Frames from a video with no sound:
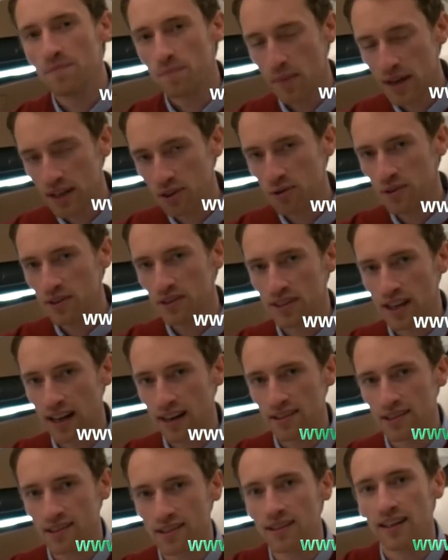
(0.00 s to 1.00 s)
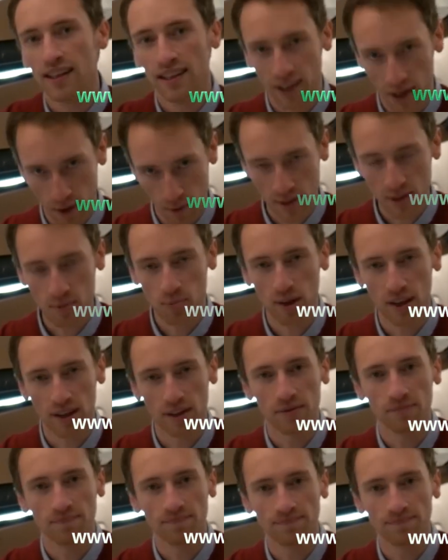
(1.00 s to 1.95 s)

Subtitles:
Make sure you tell us in the comments below.